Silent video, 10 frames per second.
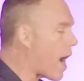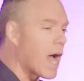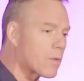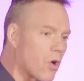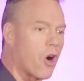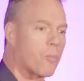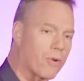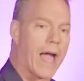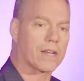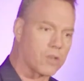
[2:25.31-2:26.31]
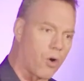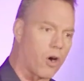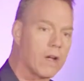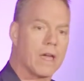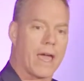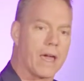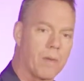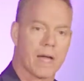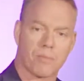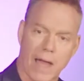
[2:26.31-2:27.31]
chiropractor,
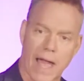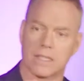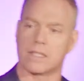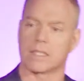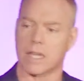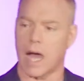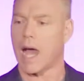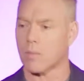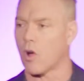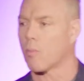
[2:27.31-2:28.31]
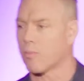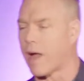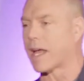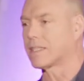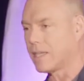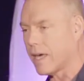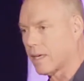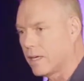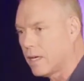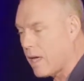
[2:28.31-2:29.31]
and my practice is
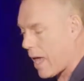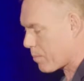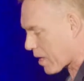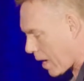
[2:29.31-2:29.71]
chiropractic. And